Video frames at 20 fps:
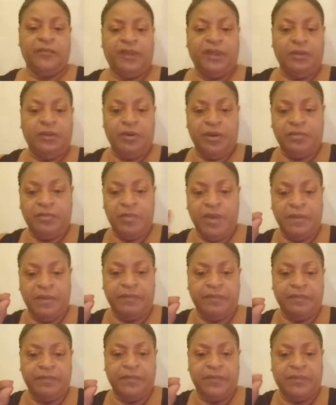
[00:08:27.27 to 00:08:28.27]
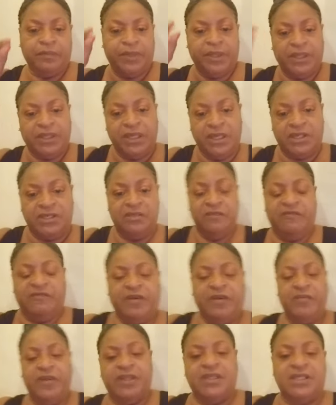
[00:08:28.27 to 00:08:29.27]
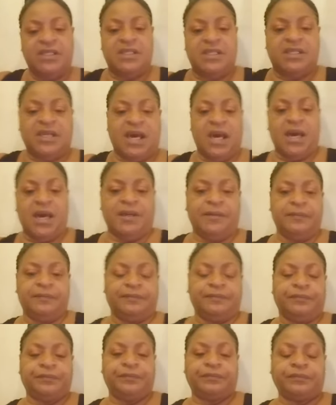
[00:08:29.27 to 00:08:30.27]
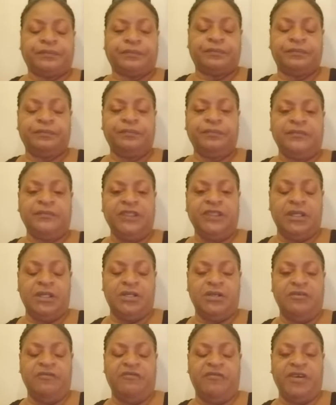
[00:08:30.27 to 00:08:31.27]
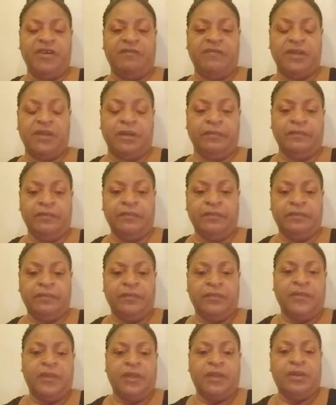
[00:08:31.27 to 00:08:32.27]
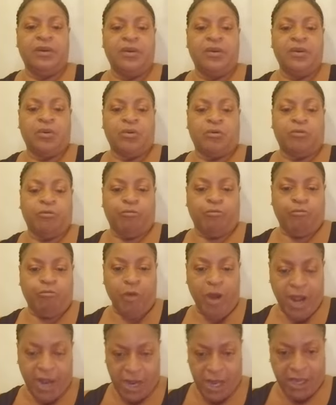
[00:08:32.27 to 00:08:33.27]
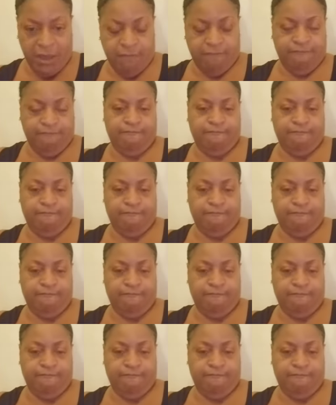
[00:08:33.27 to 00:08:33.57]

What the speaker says: You with me? Put that 250 to the side. 250. Running.